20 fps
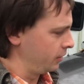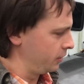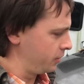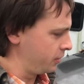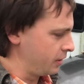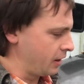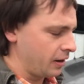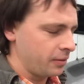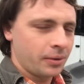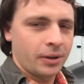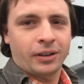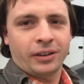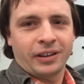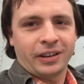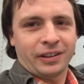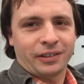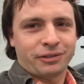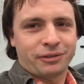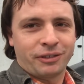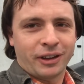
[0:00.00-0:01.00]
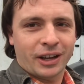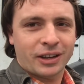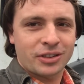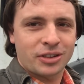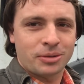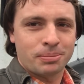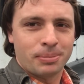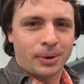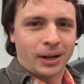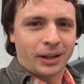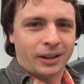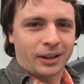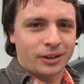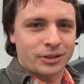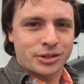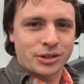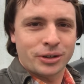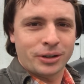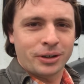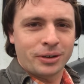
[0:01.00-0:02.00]
It's not really a fix, but I'll
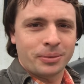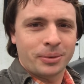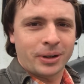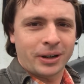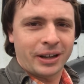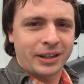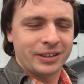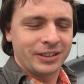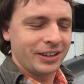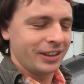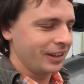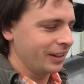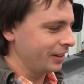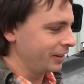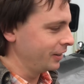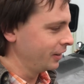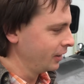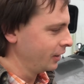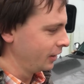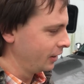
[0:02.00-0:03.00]
show you what I did.